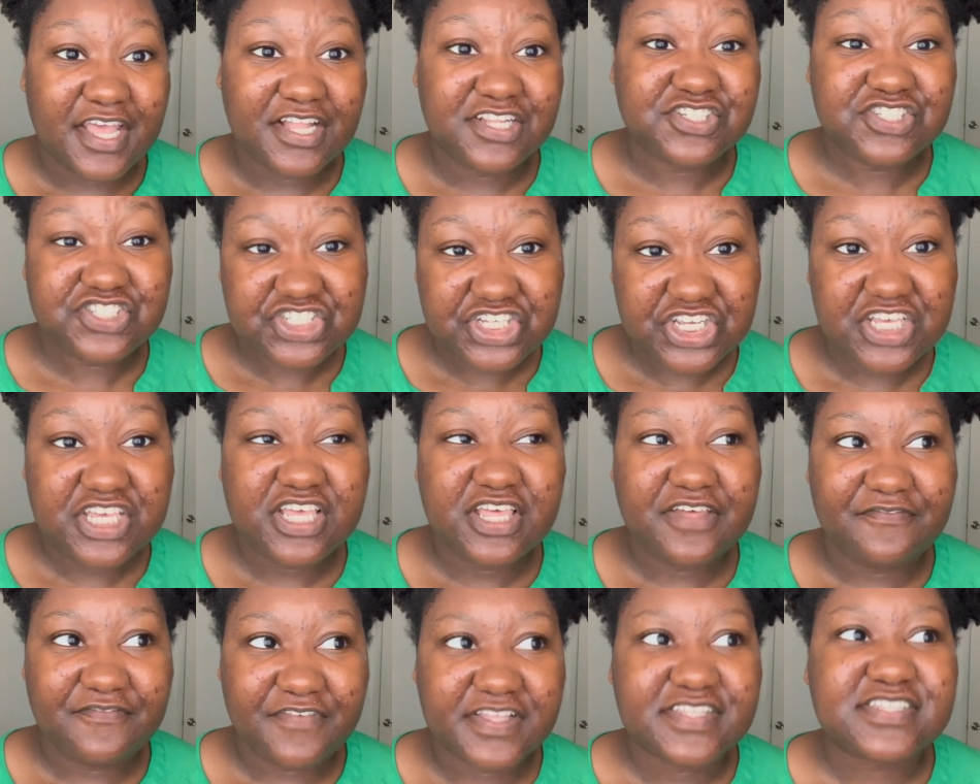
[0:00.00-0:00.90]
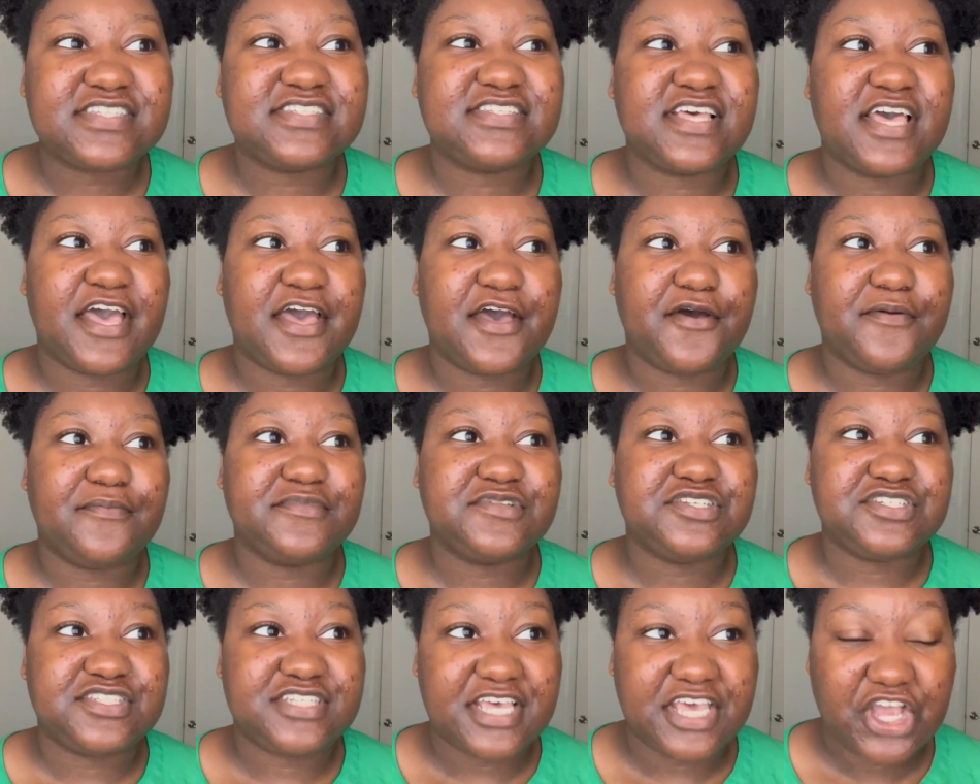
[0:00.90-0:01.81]
and she convinces him
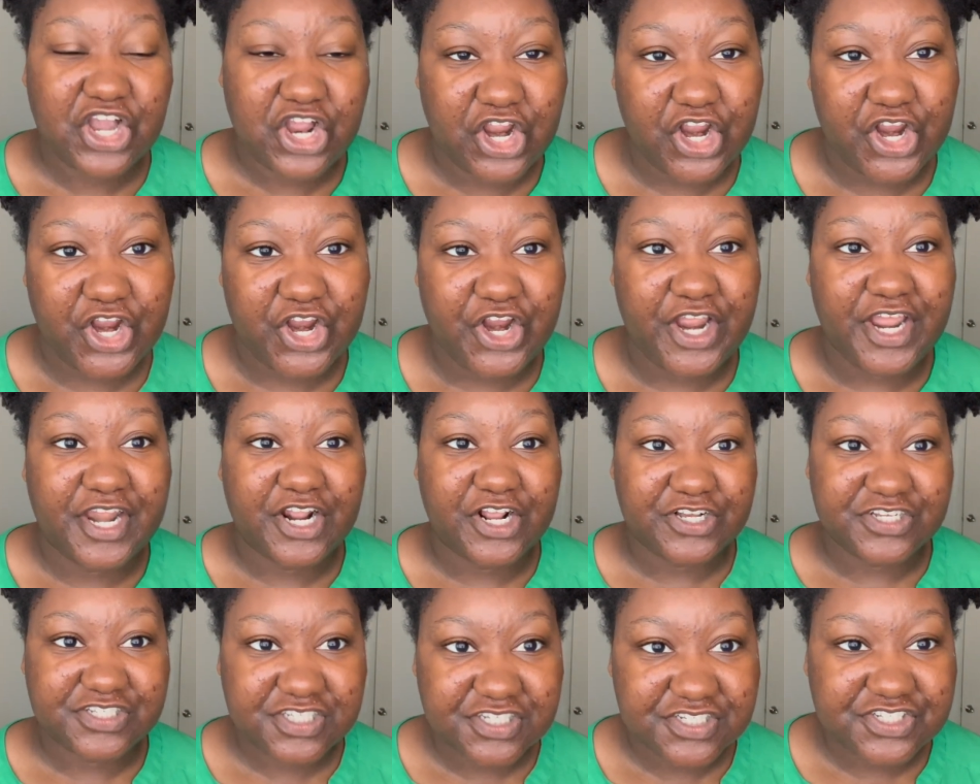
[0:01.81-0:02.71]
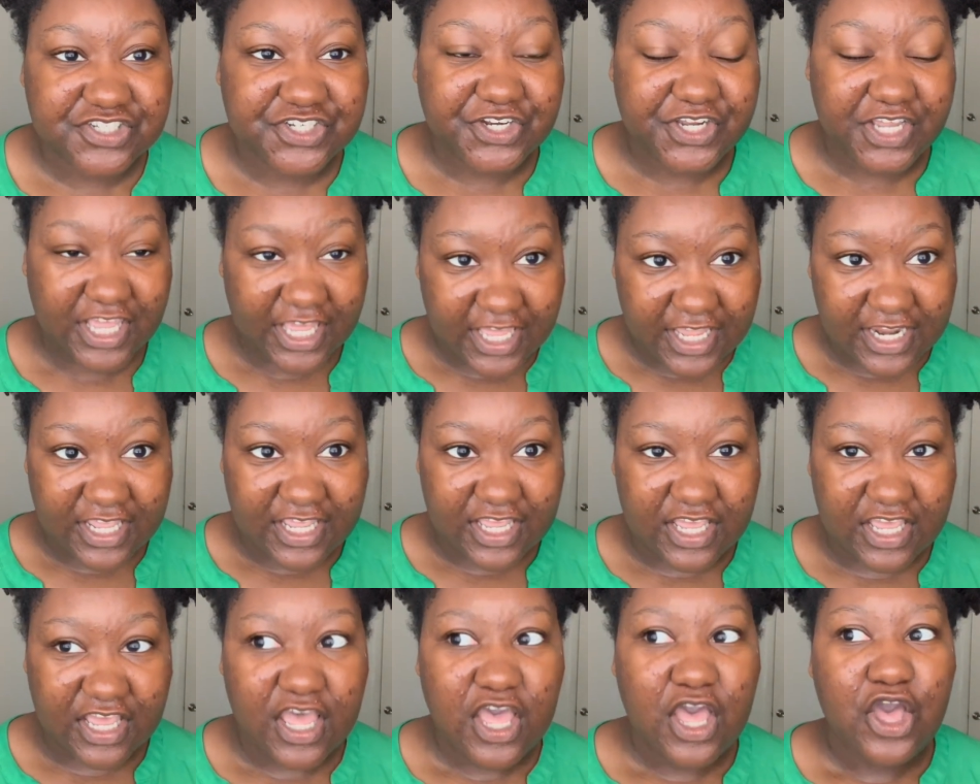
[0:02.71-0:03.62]
to take her and her sister
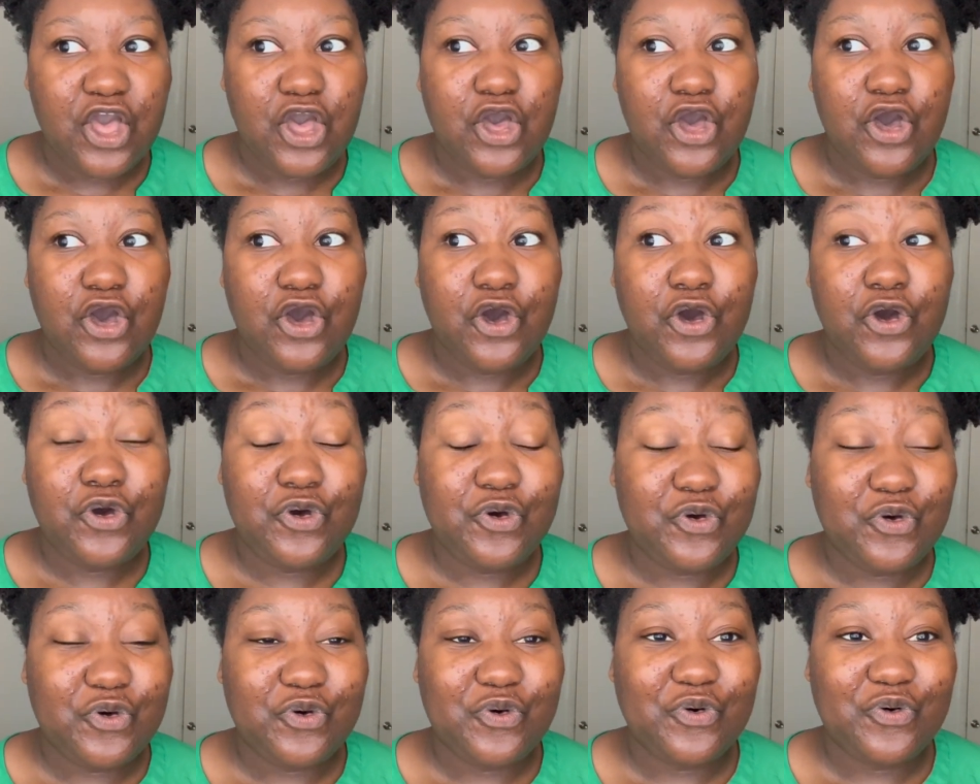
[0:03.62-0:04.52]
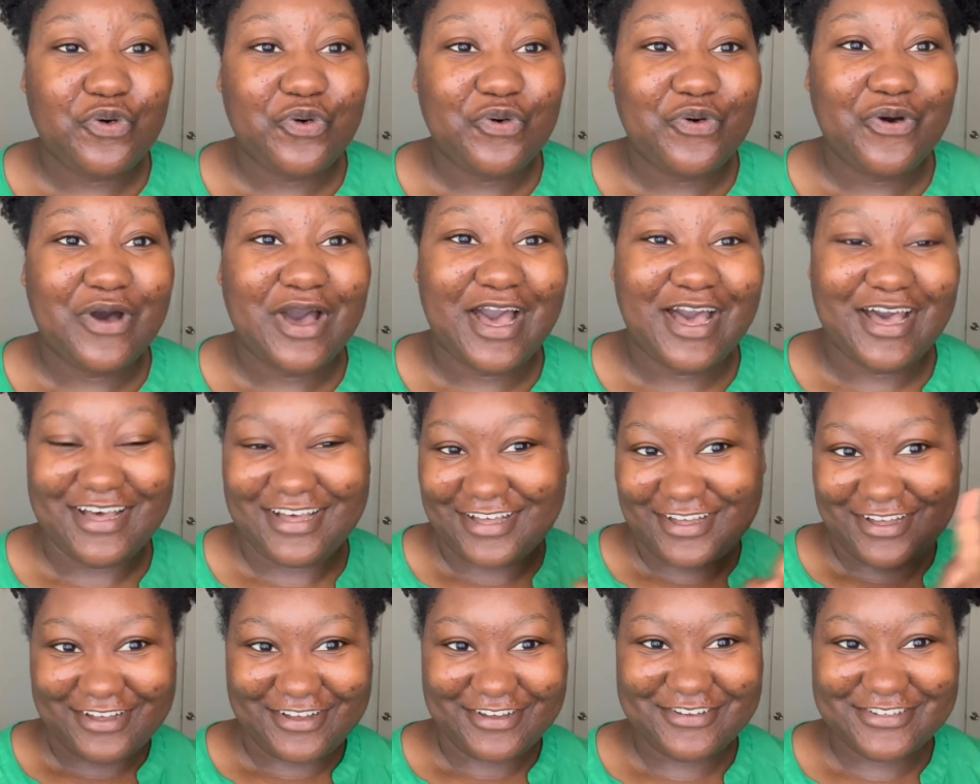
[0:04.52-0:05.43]
Kitty, who,
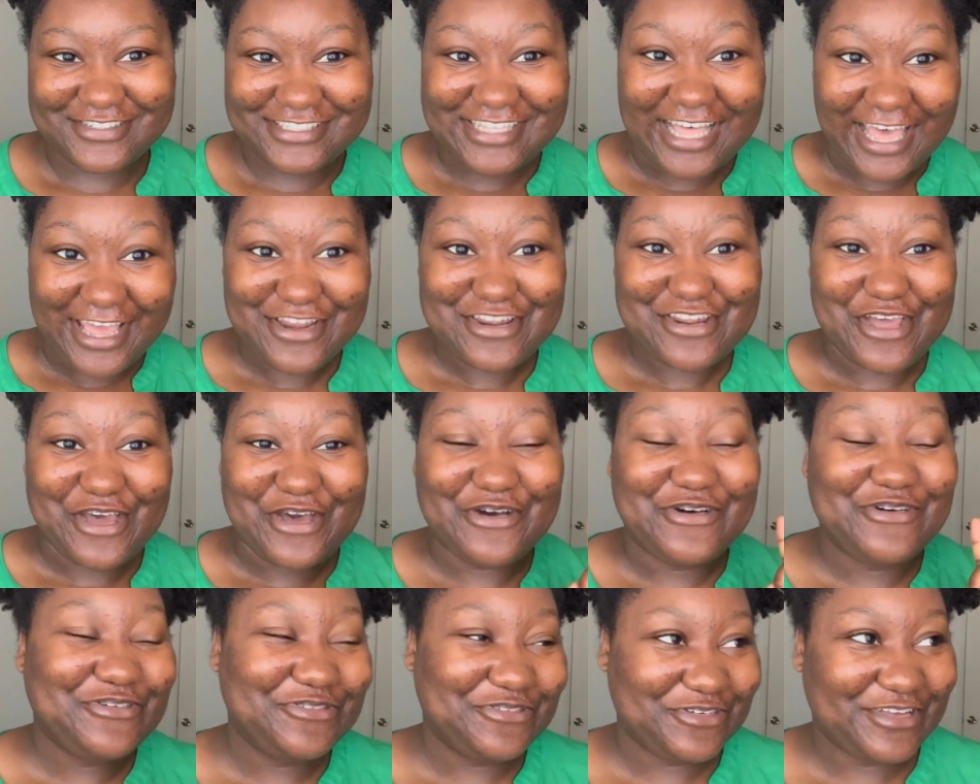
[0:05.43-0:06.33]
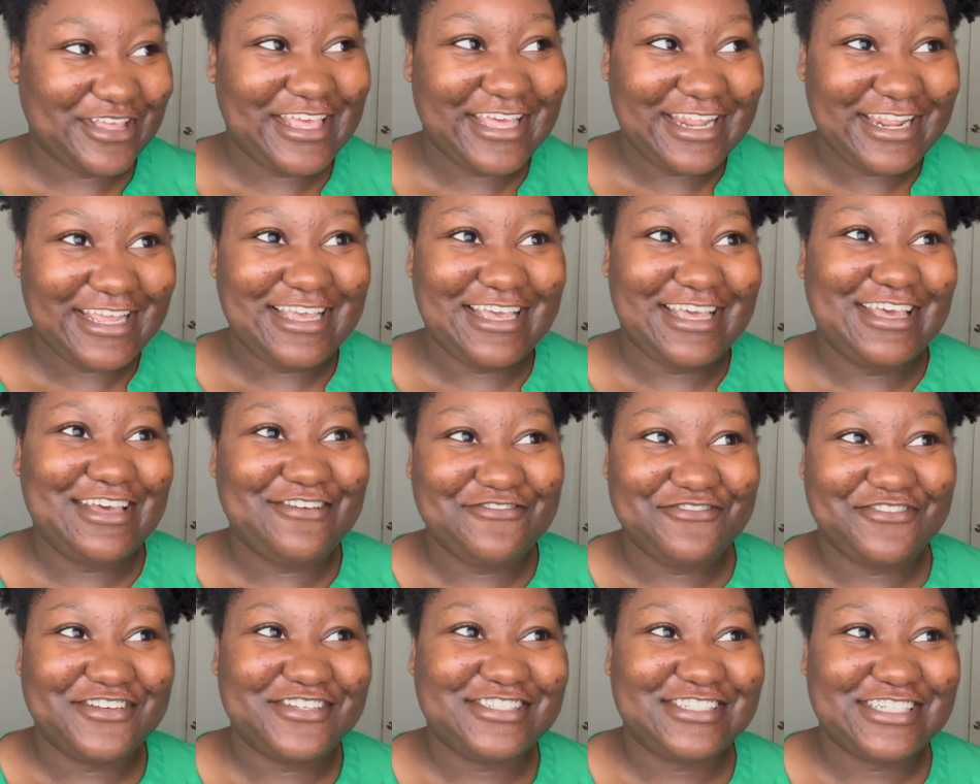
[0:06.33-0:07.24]
side note, Kitty
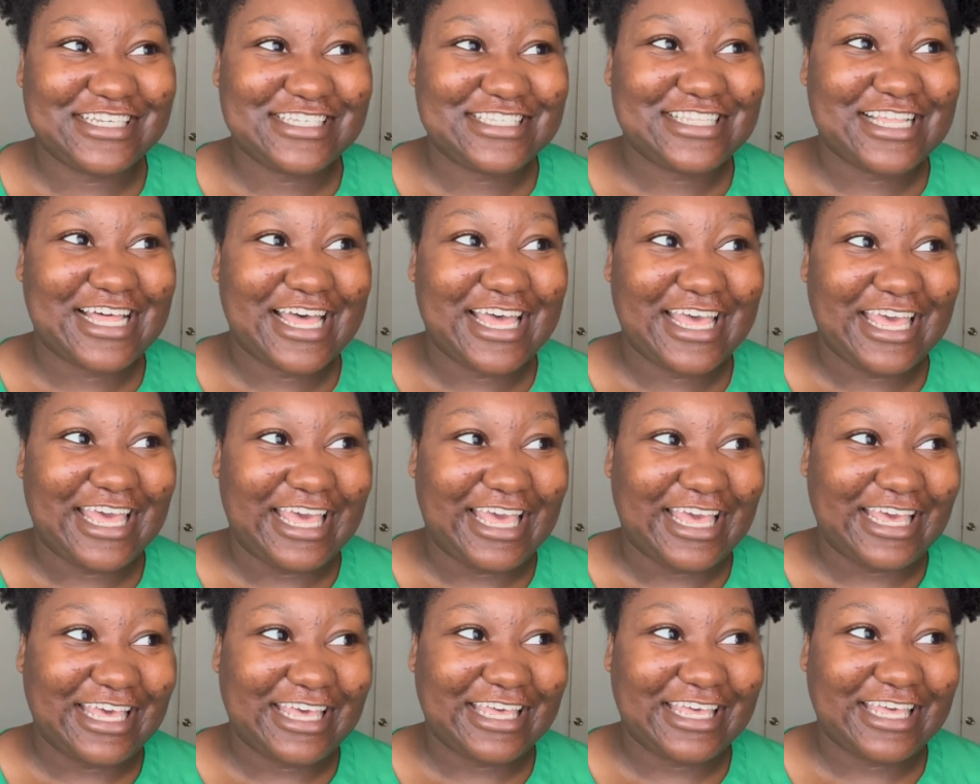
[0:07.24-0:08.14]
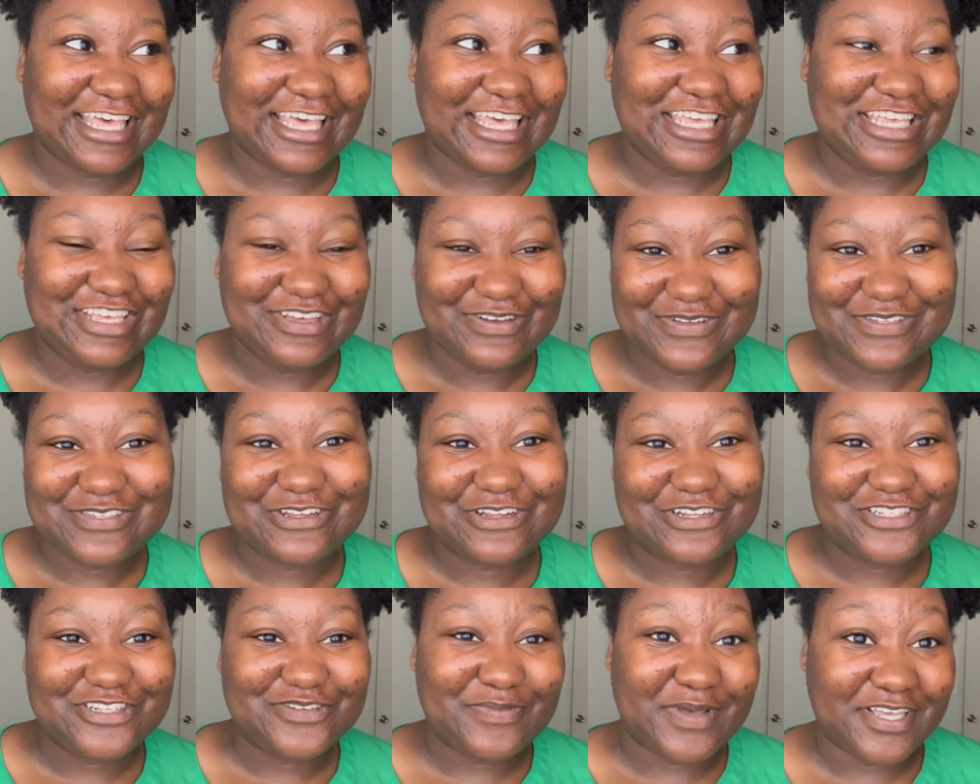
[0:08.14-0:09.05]
was just like, you
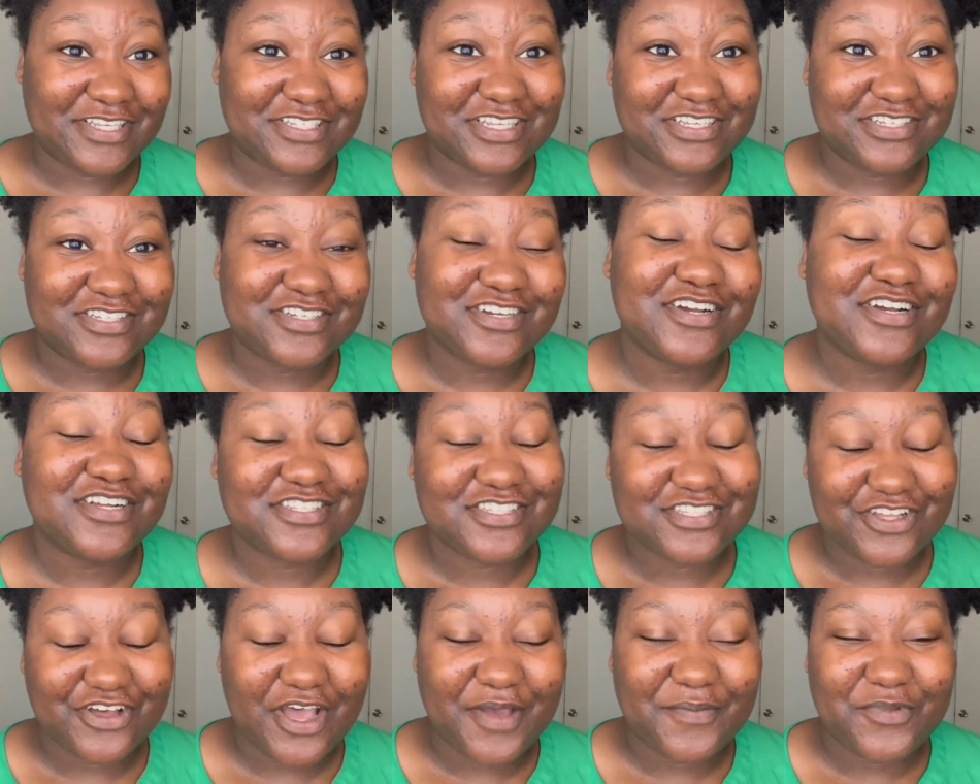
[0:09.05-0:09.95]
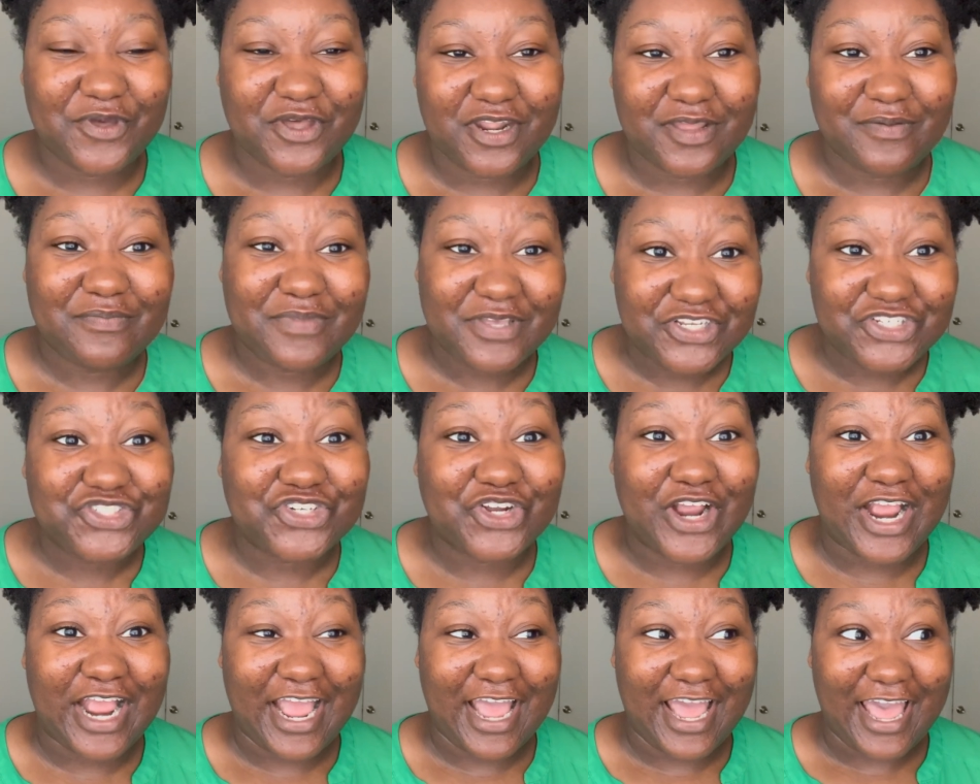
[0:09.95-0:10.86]
assaulted my sister, and so I'm gonna beat
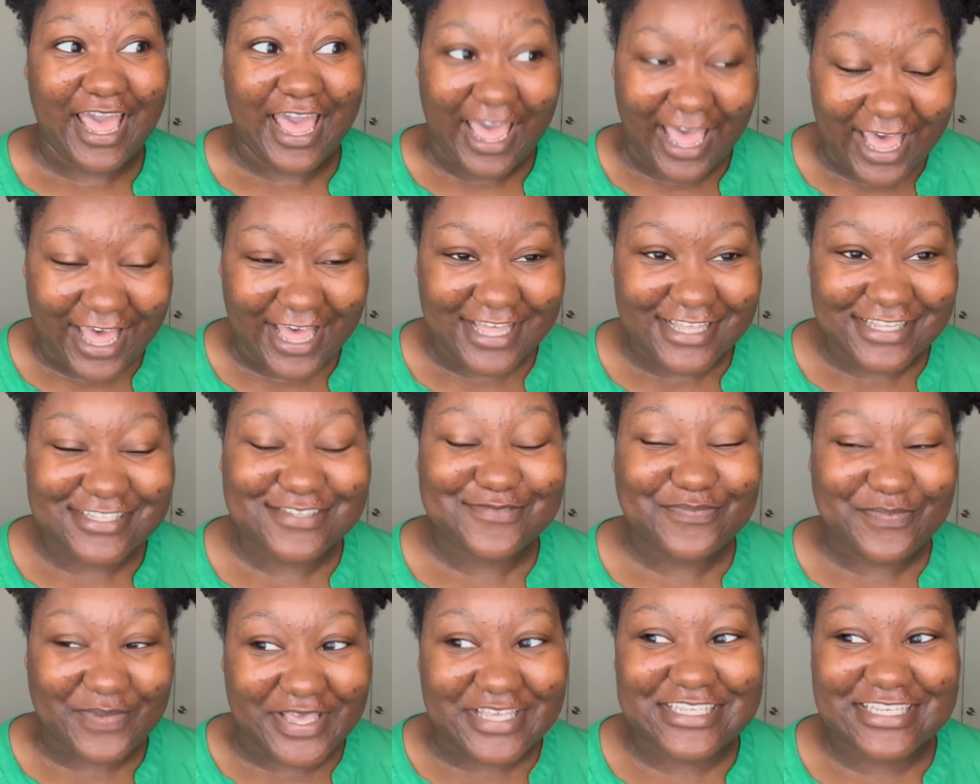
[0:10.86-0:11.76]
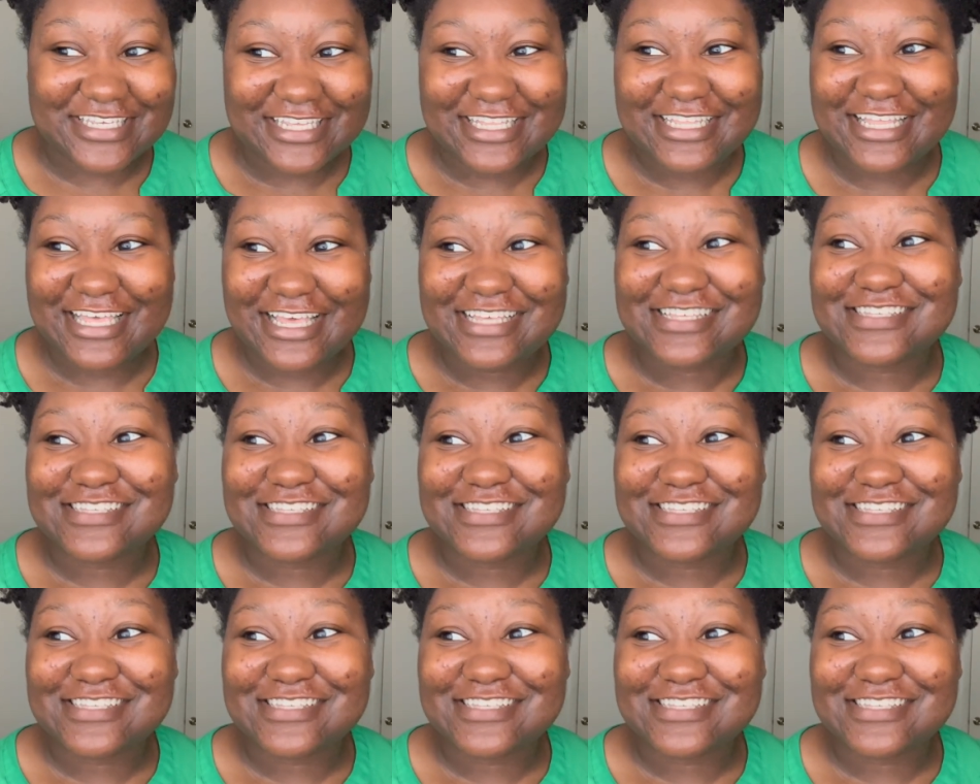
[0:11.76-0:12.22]
your ass, basically.